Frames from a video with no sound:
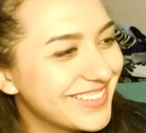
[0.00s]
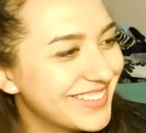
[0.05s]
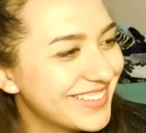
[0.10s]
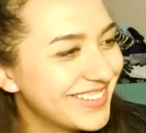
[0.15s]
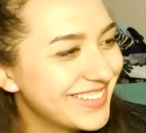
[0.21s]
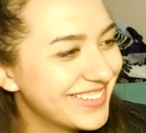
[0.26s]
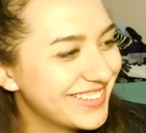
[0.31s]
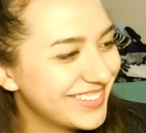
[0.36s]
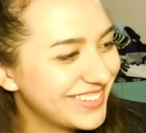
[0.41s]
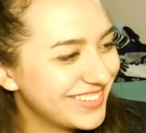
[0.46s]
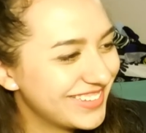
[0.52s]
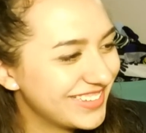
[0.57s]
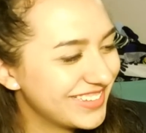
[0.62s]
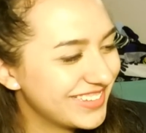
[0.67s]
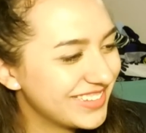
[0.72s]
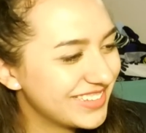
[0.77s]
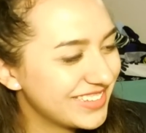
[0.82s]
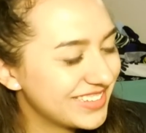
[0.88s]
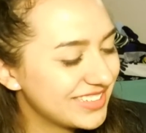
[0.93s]

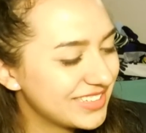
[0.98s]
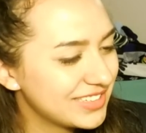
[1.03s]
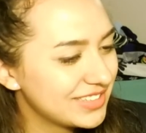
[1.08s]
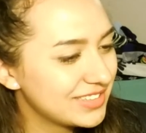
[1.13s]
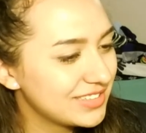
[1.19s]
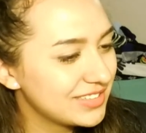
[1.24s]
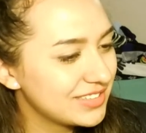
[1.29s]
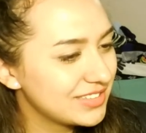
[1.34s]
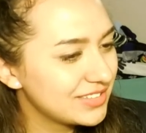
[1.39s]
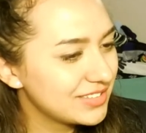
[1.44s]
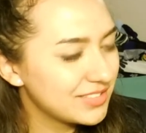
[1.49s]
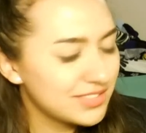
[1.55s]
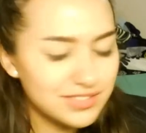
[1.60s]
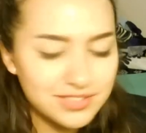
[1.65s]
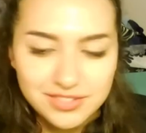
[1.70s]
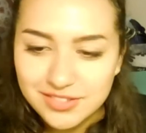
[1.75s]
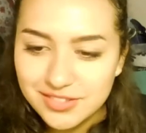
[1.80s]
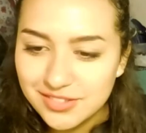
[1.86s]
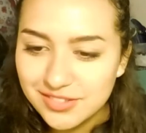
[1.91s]

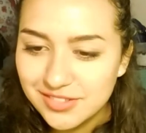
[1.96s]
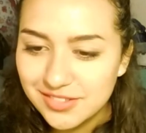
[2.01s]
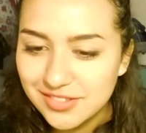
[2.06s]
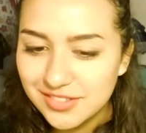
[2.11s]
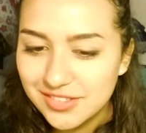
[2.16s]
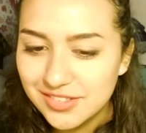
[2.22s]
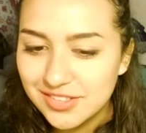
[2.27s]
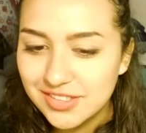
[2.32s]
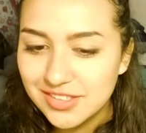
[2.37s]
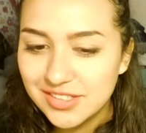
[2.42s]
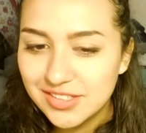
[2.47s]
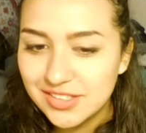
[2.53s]
Nothing is said.